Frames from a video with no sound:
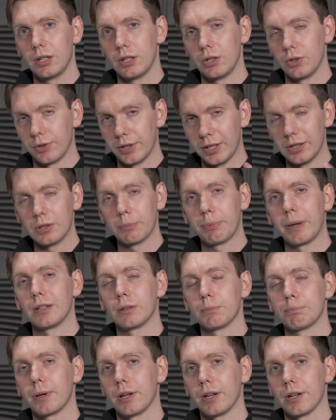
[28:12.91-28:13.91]
you're an
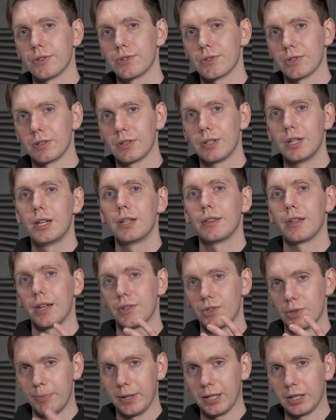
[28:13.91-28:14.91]
independent person there
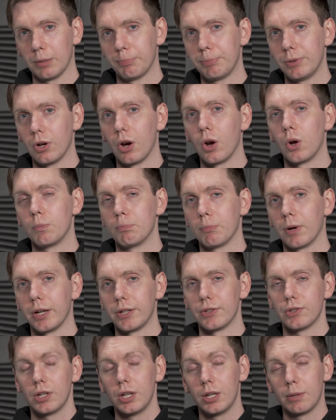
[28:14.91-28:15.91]
to make up your own
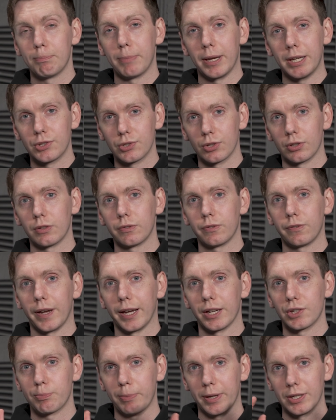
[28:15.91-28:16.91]
mind based on the
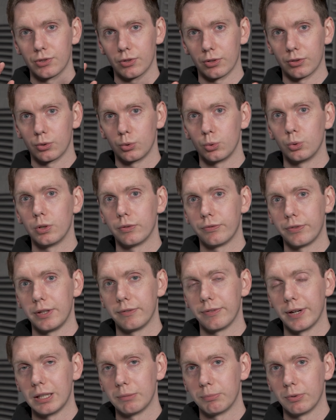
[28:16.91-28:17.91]
facts, based on all of the
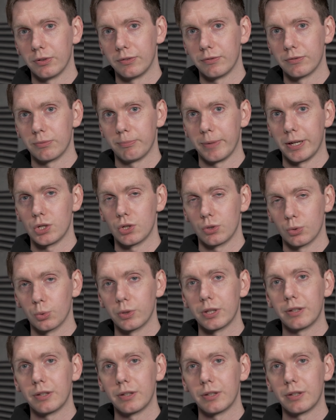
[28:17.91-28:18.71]
available information